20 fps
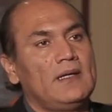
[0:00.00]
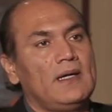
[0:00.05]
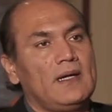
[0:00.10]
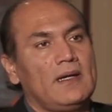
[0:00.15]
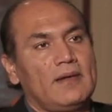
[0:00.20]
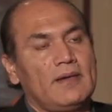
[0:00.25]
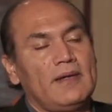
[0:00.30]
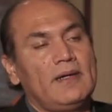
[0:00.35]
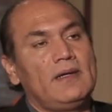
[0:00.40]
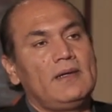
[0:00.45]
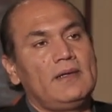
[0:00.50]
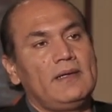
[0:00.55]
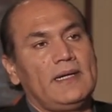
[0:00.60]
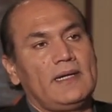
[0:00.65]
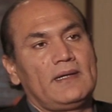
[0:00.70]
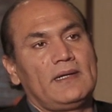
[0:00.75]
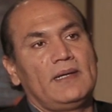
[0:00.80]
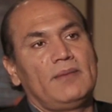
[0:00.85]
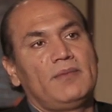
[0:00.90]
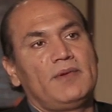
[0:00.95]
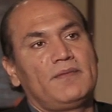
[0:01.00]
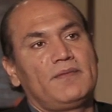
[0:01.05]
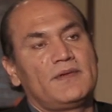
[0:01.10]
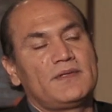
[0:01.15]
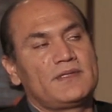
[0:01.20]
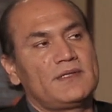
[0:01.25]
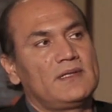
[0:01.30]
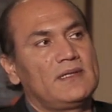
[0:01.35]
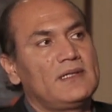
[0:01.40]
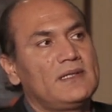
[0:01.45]
a great academic
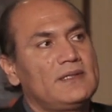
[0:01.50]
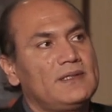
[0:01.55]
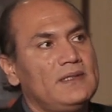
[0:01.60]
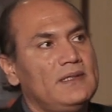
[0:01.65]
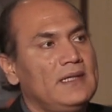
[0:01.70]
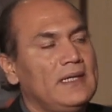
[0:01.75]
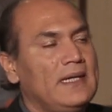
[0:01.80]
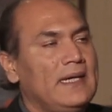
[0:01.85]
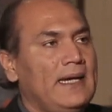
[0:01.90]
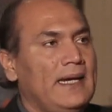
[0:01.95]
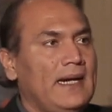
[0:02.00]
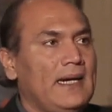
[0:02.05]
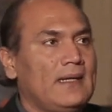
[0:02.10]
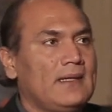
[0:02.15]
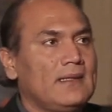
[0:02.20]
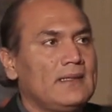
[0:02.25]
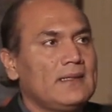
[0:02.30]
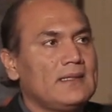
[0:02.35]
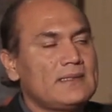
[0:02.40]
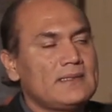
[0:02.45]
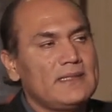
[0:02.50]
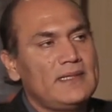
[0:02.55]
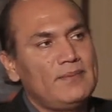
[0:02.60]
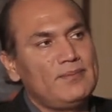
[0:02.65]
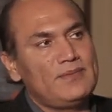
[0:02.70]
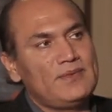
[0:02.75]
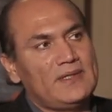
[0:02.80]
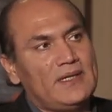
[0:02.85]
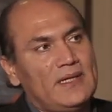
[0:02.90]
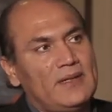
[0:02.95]
facility, and at the
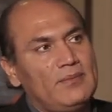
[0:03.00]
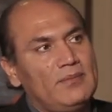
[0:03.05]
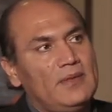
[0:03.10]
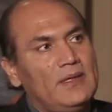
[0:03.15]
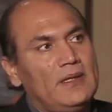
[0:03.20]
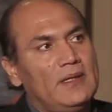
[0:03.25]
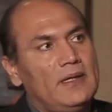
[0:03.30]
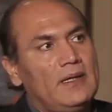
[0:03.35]
same time,